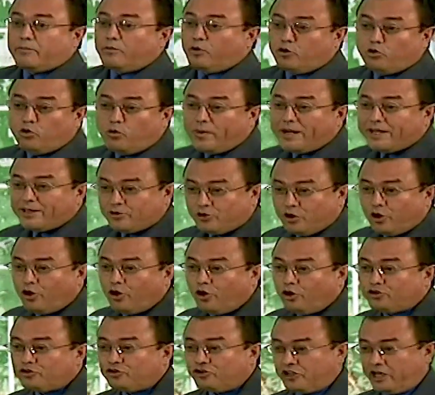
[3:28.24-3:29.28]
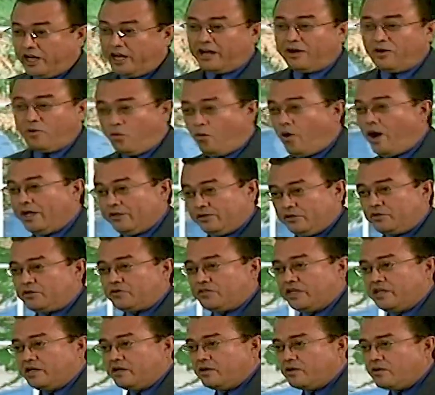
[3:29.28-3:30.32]
volume two, three, four, five.
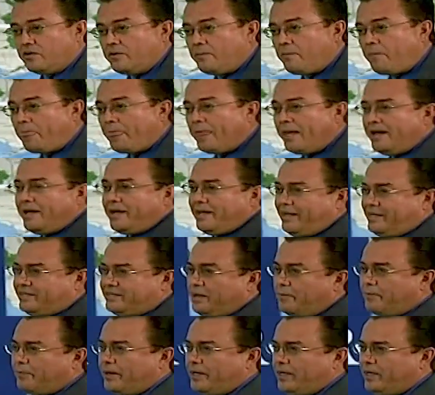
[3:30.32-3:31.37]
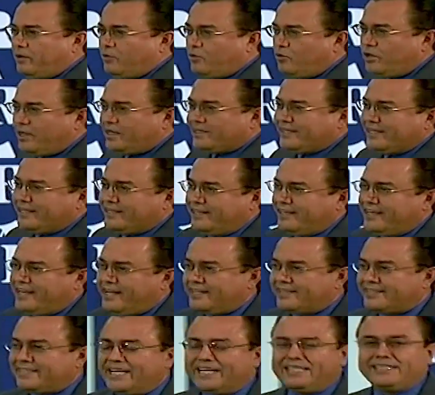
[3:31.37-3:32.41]
That movie had so much
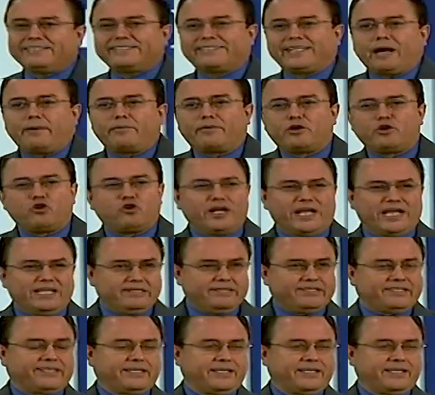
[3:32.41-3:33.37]
violence